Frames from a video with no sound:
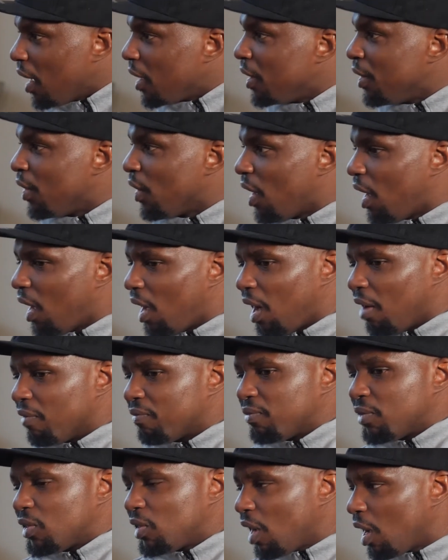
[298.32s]
You know,
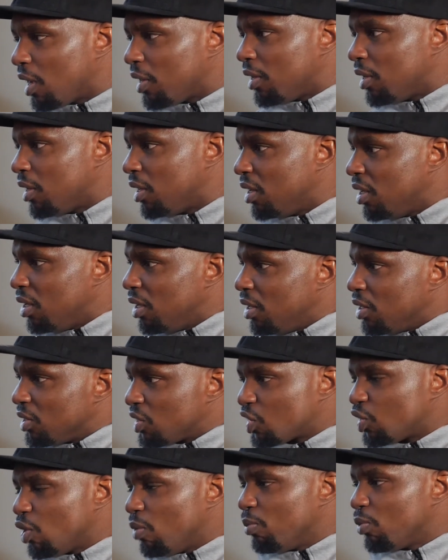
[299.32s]
I've done
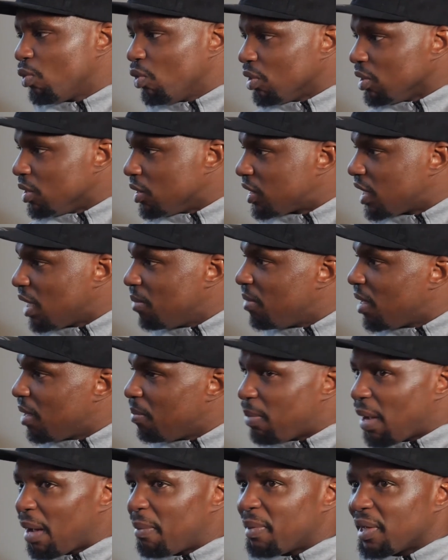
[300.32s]
some good. Same
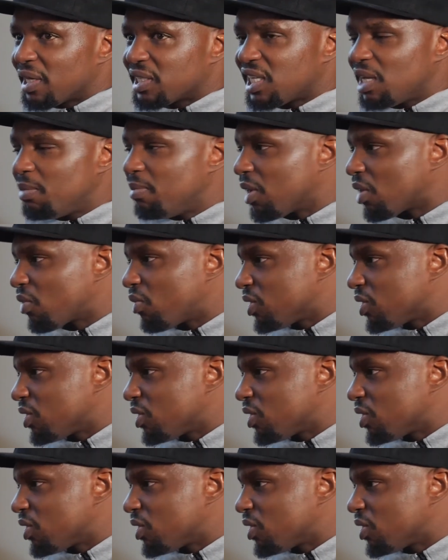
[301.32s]
like Babbitt, same like